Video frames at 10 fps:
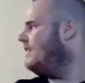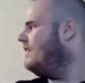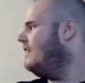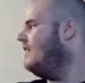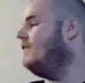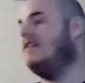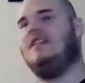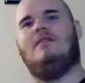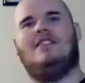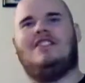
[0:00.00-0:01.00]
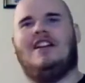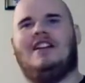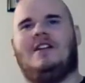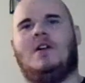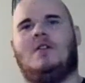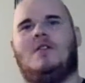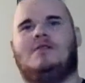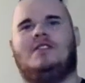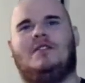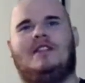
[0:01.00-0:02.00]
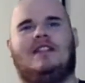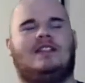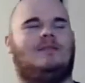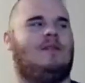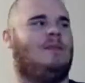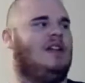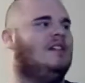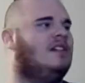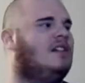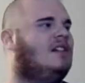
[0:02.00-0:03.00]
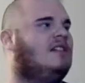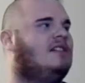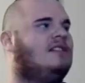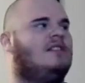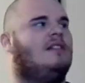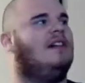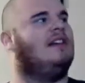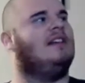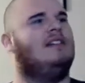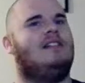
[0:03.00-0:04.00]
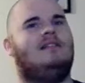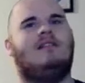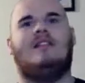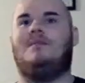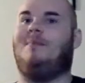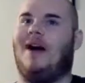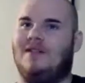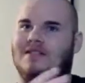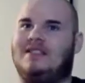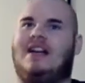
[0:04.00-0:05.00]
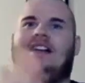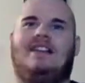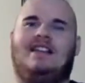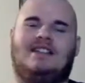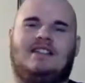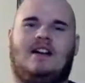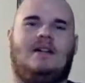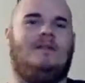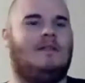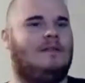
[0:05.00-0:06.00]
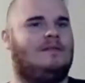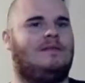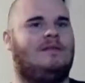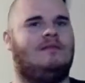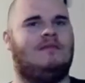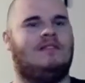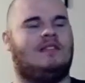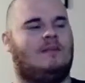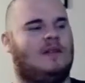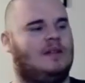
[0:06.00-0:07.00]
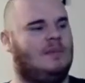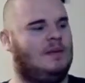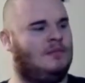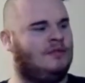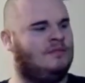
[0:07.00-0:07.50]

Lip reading: really wish I had a co-host doing this with me so I could bounce ideas off of some other people.